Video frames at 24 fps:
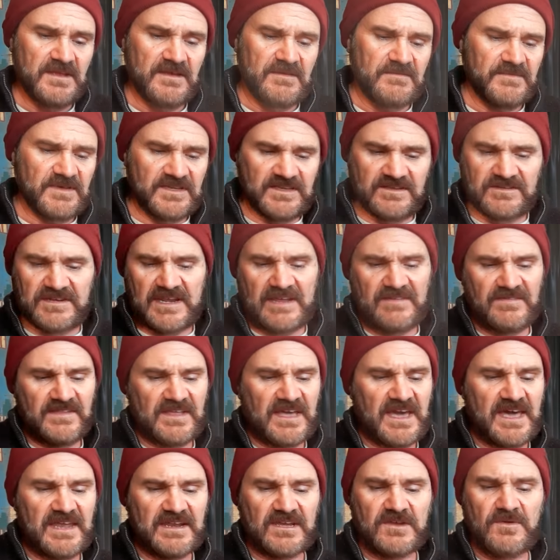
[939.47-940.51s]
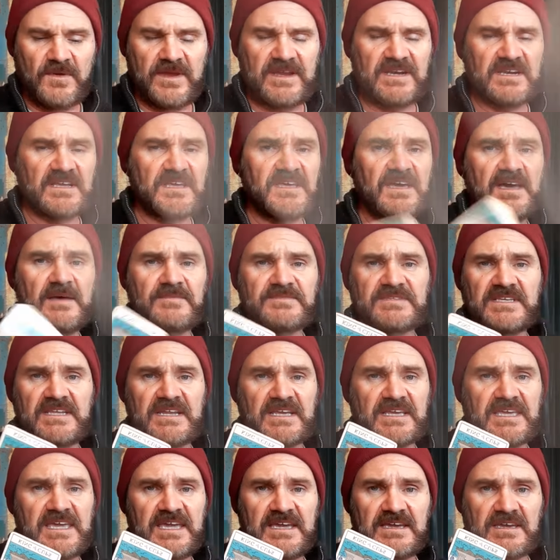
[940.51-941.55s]
But you definitely got a Queen of Cups and a
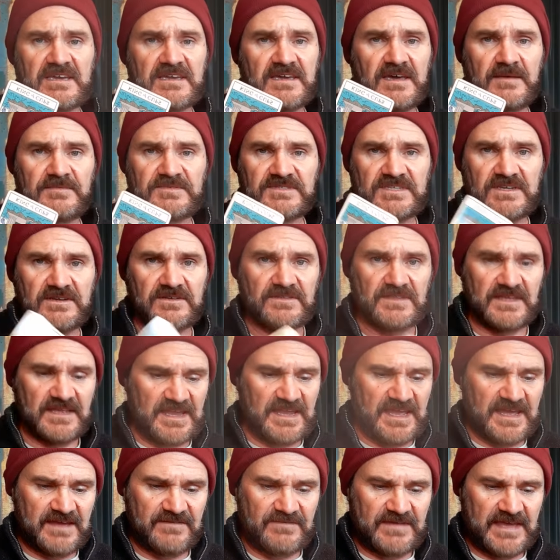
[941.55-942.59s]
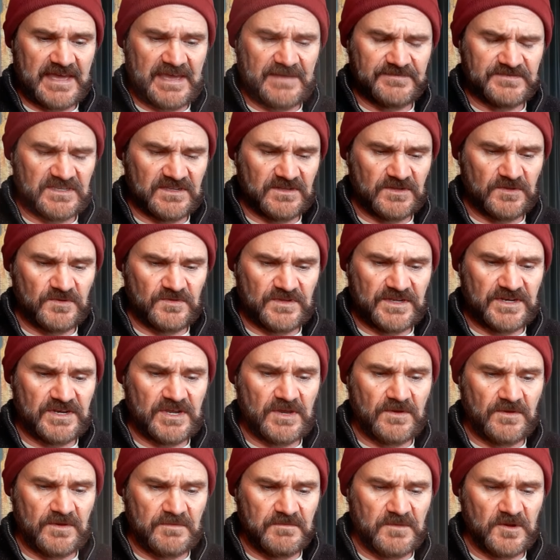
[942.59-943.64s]
King of Cups here that have absolutely
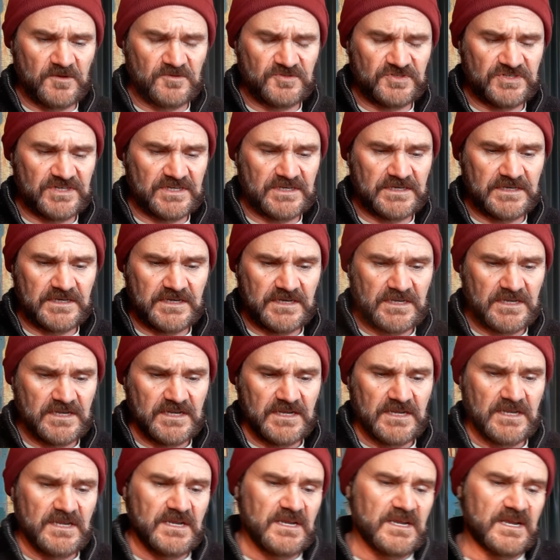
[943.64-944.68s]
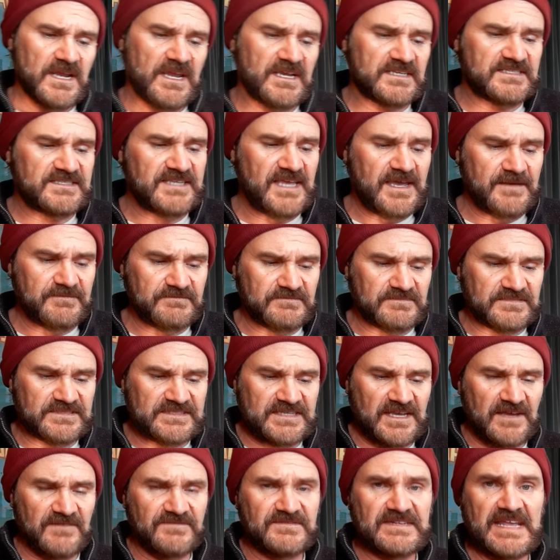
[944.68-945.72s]
no emotion, except
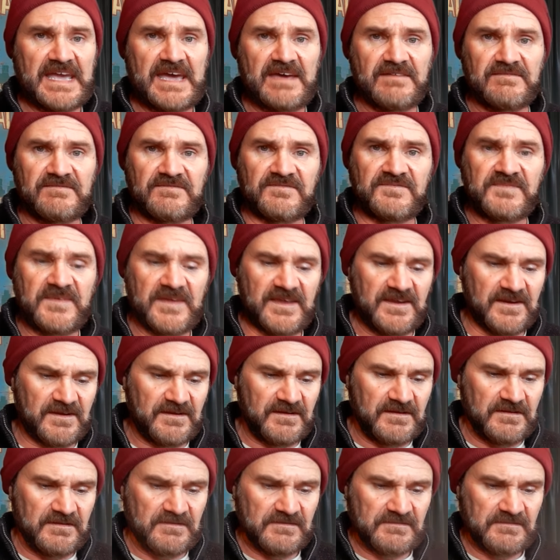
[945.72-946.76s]
self doubt and fear.